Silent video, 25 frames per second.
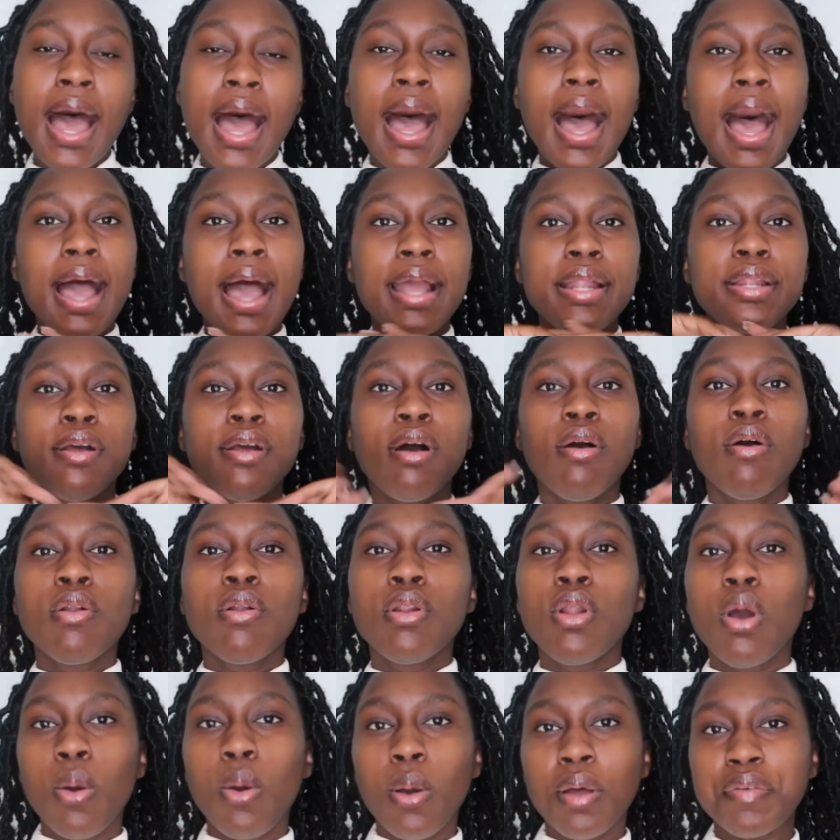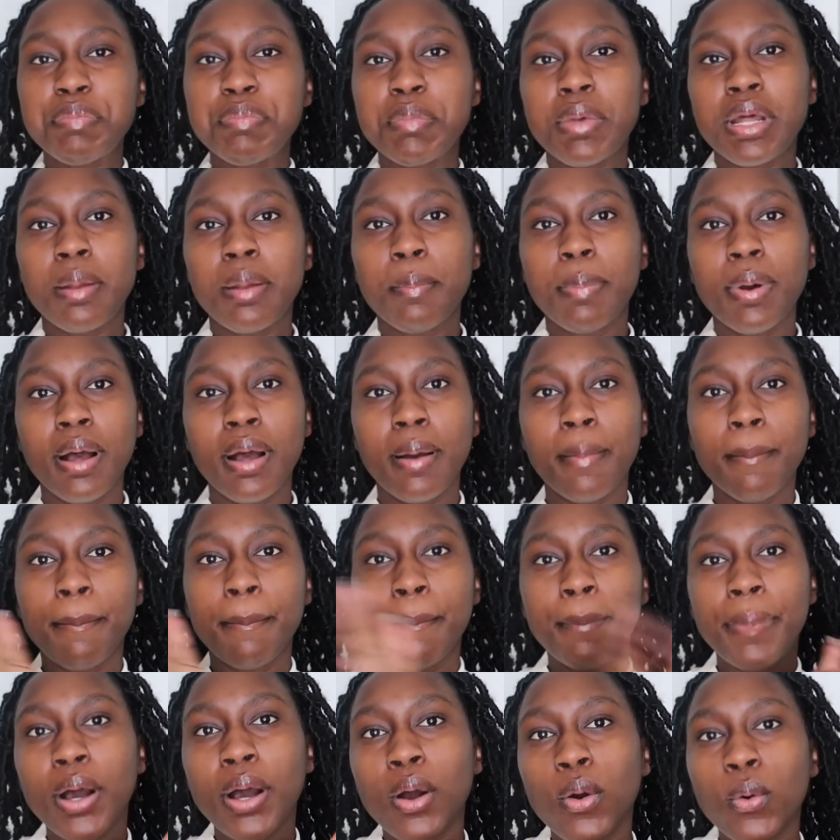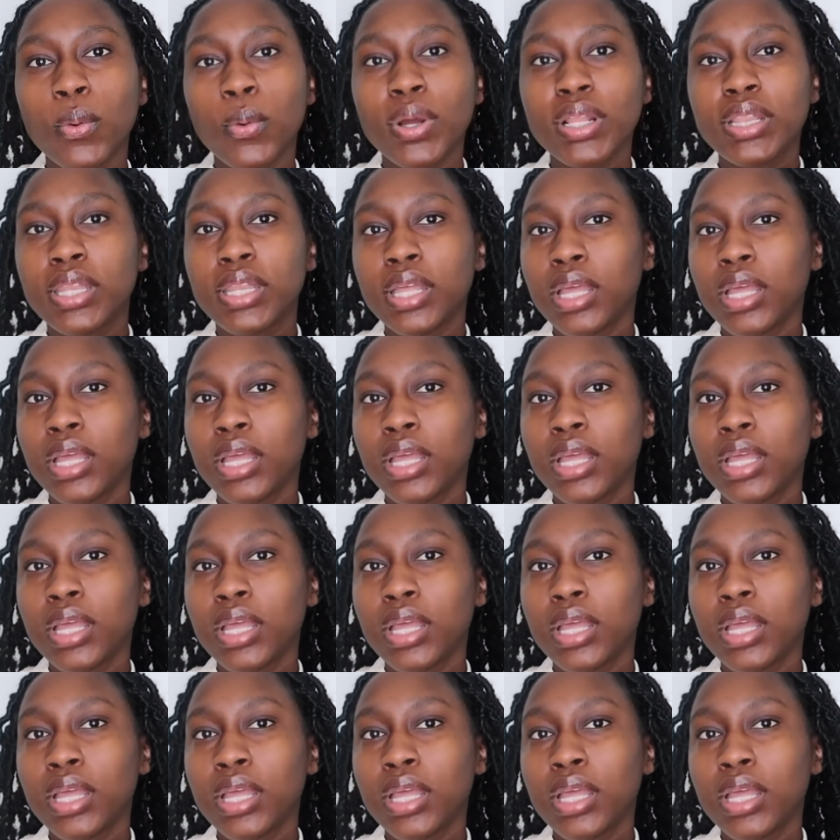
I don't know if I'm gonna put a belt with